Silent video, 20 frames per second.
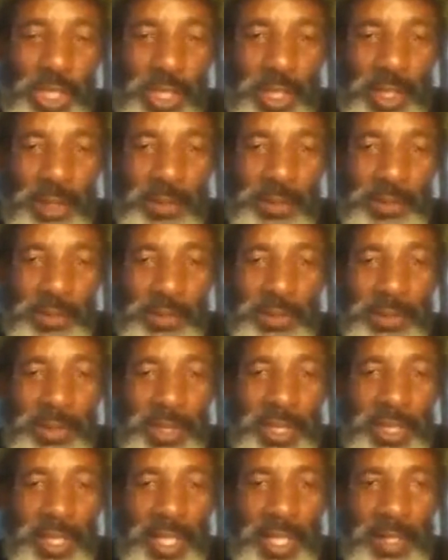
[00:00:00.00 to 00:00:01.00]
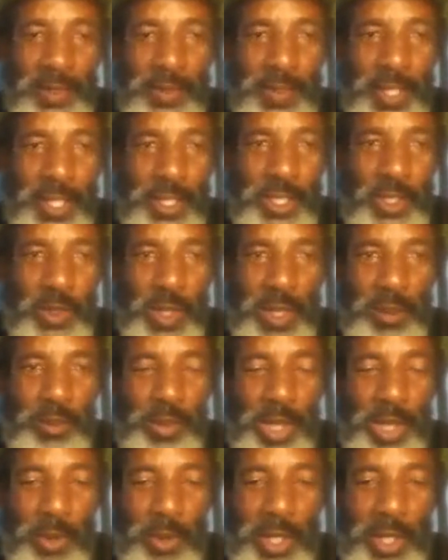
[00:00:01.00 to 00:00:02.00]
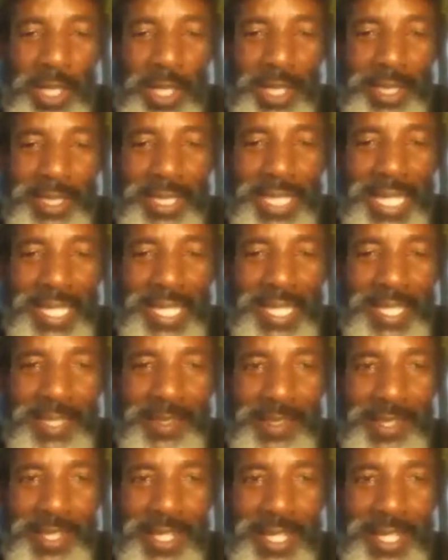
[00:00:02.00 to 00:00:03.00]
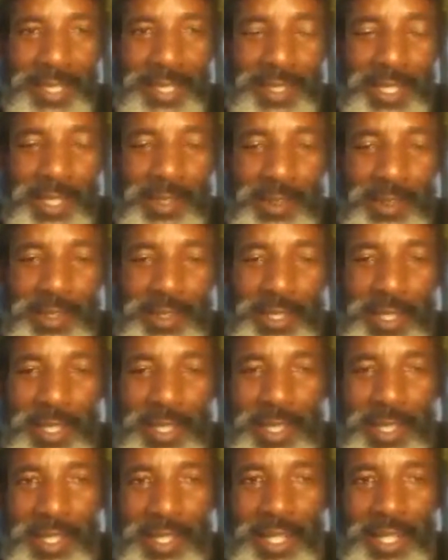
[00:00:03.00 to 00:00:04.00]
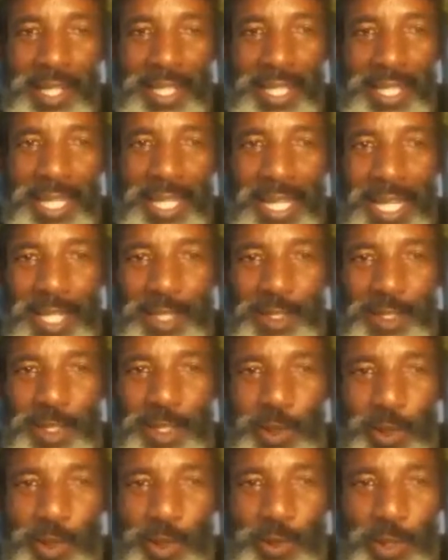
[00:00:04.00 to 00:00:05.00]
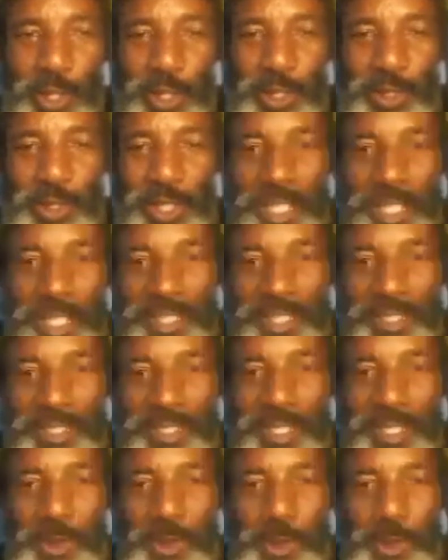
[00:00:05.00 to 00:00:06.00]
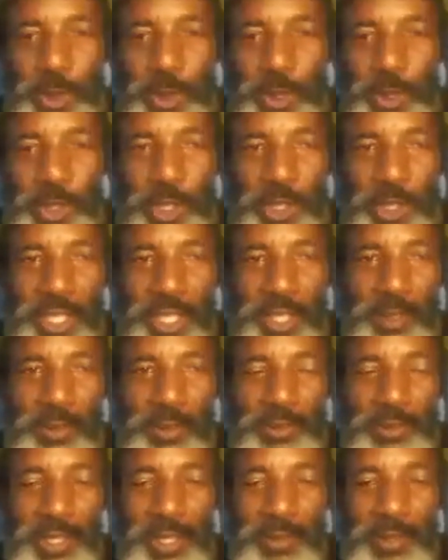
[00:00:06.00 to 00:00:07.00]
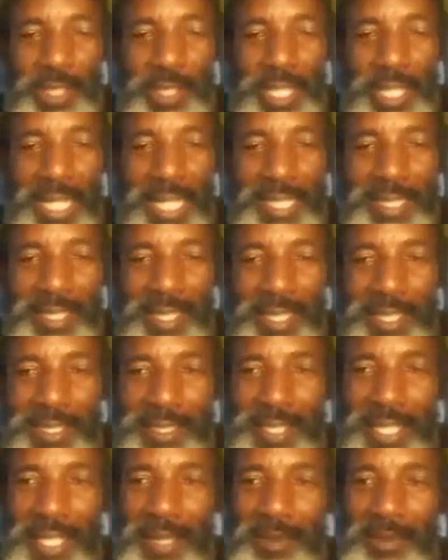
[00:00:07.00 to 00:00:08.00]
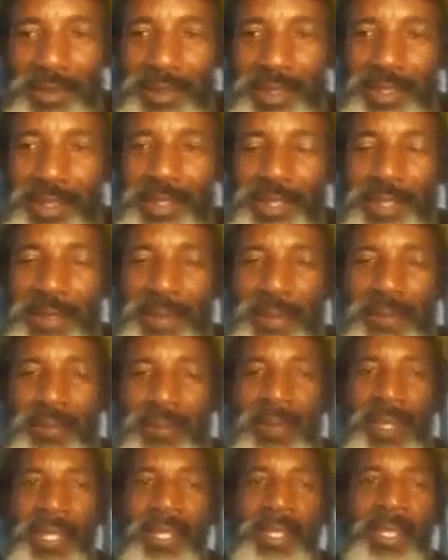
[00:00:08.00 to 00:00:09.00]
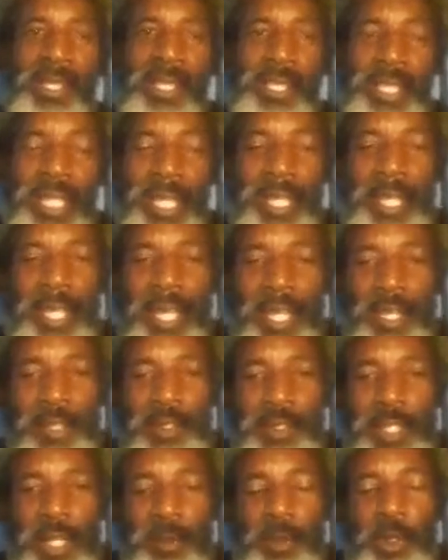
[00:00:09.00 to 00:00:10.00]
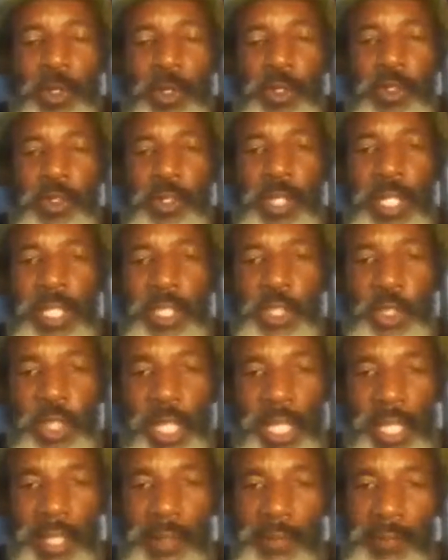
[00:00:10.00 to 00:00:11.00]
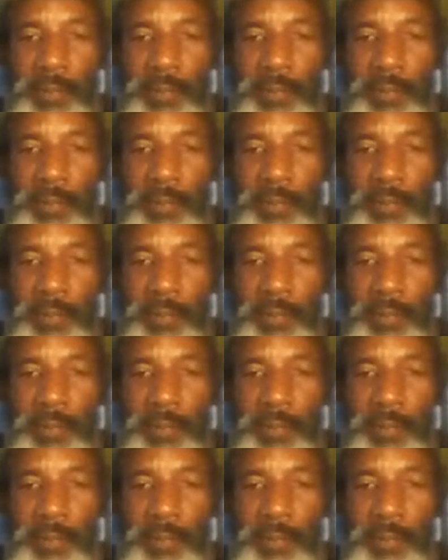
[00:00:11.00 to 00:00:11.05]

Much love, ancestral power, and guidance in all things. And I ask the universe to continue to turn in your favor at all times. They can't stop us, they try,